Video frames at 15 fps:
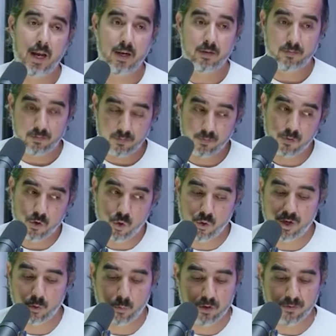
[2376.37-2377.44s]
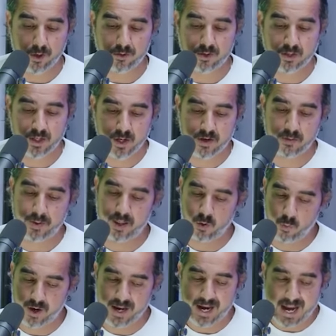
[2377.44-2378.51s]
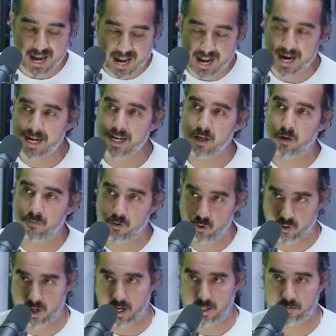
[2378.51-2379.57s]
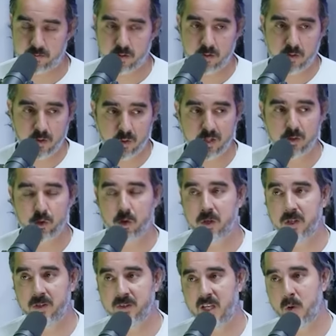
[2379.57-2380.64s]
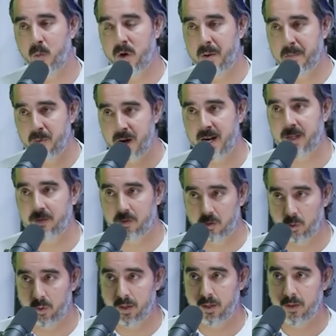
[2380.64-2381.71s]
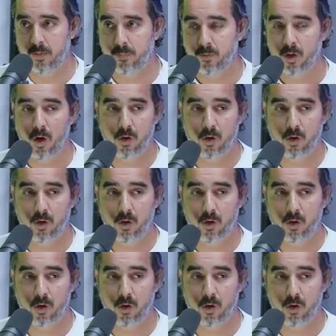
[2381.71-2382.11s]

And you can reverse engineer, by the way, any of you guys looking to understand what a brand is doing